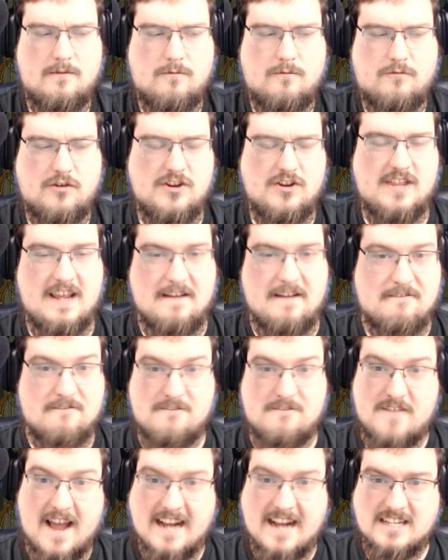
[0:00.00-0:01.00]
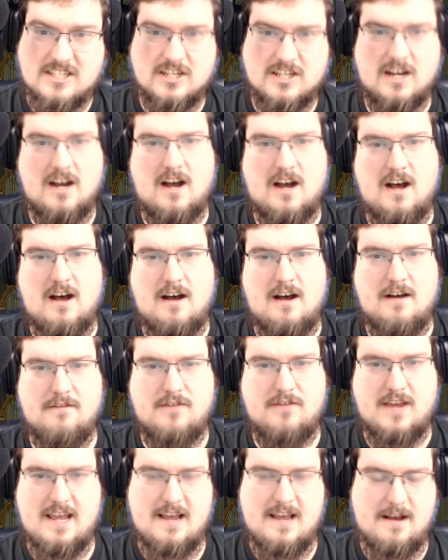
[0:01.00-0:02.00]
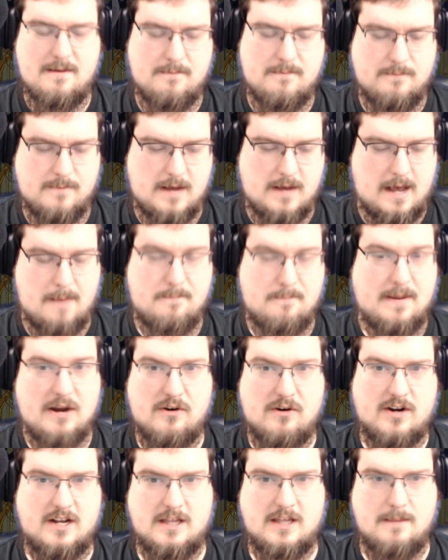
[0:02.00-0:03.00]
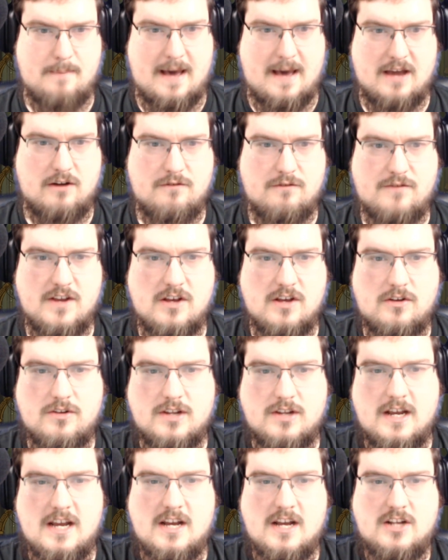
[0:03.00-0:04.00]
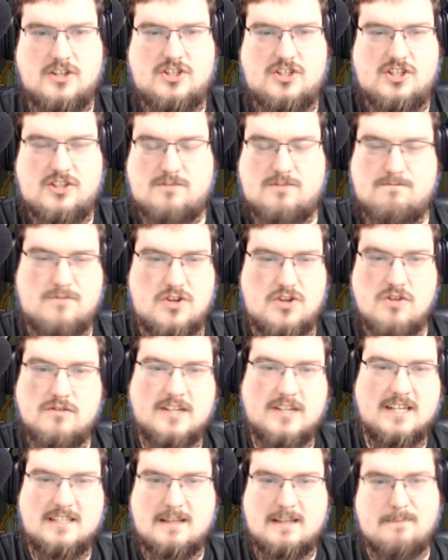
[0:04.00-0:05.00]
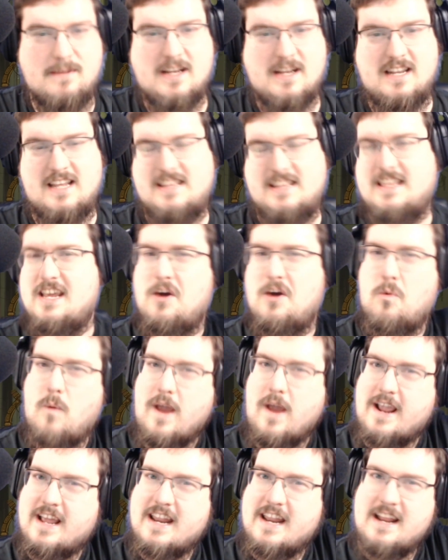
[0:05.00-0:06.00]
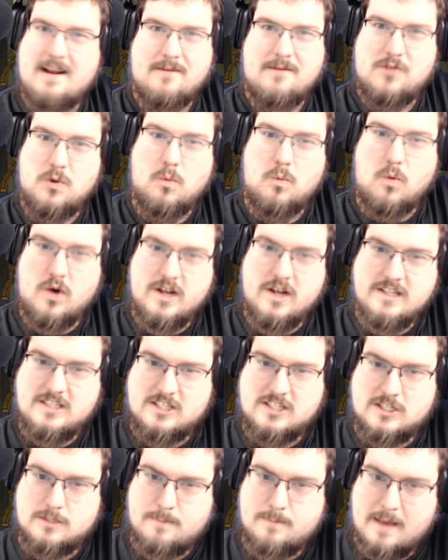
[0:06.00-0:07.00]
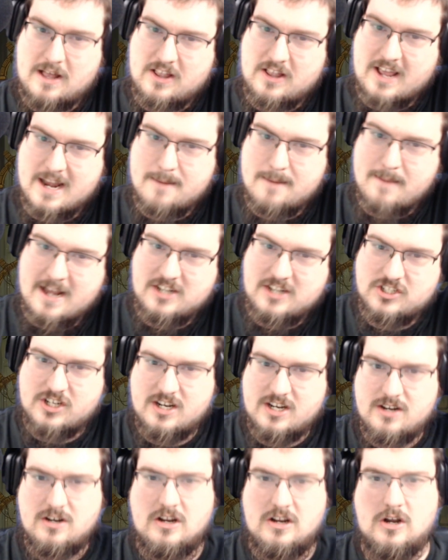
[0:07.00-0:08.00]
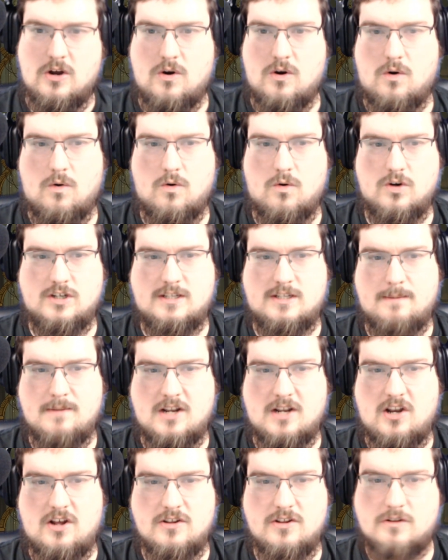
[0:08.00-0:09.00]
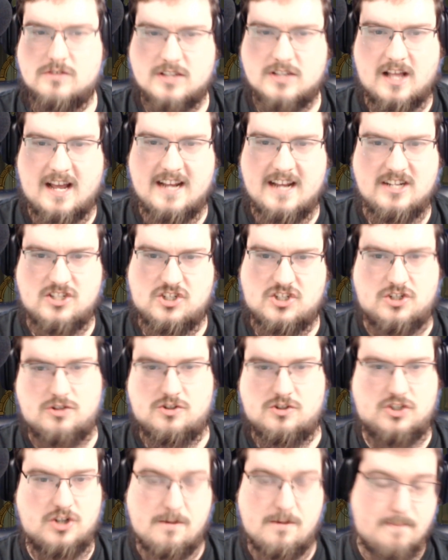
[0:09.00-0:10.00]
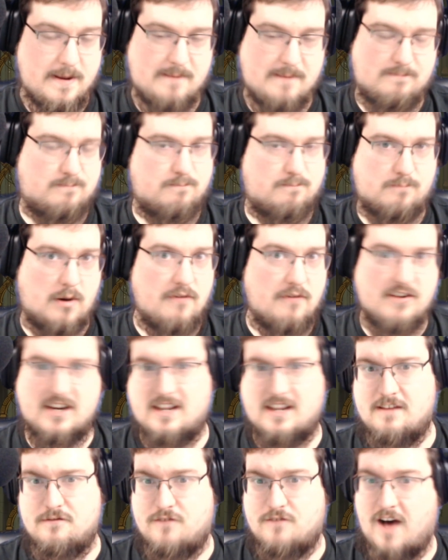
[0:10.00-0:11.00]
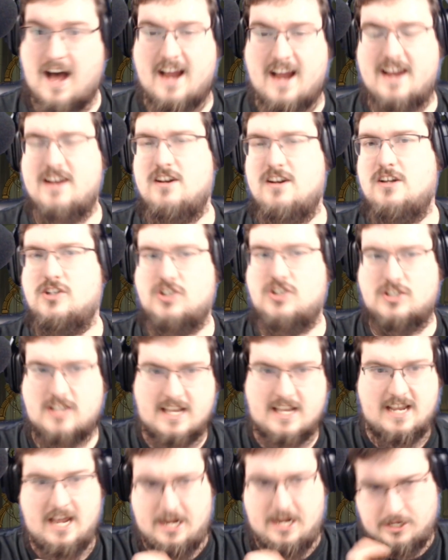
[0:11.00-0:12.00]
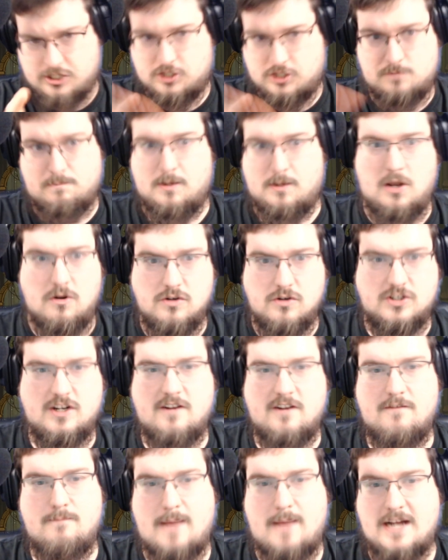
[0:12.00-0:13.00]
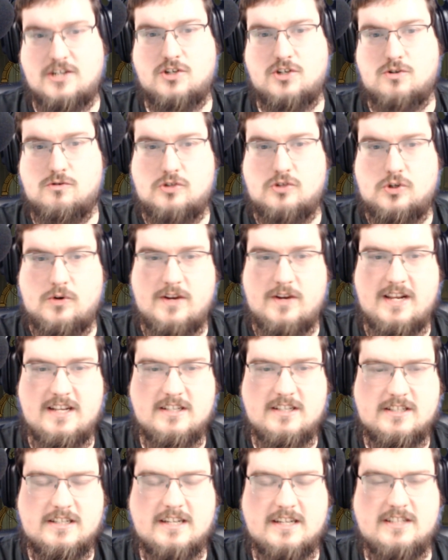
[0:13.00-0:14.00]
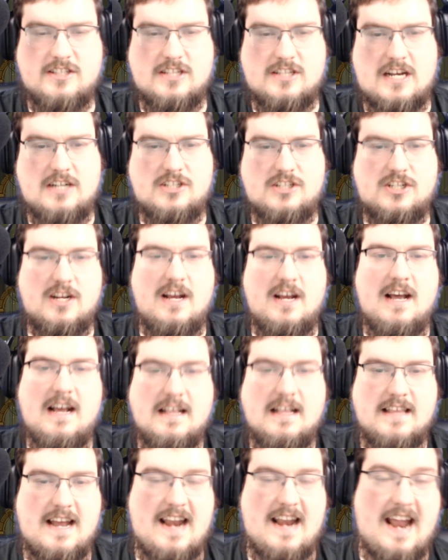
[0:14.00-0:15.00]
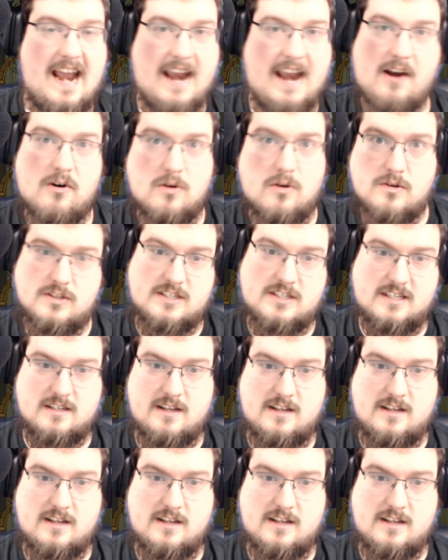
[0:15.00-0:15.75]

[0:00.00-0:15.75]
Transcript: for the effect of him appearing on the battlefield, just using something like the Awakening of the Woods spell animation, or something along those lines, should be perfectly fine. Just like an explosion of magical trees and such that heralds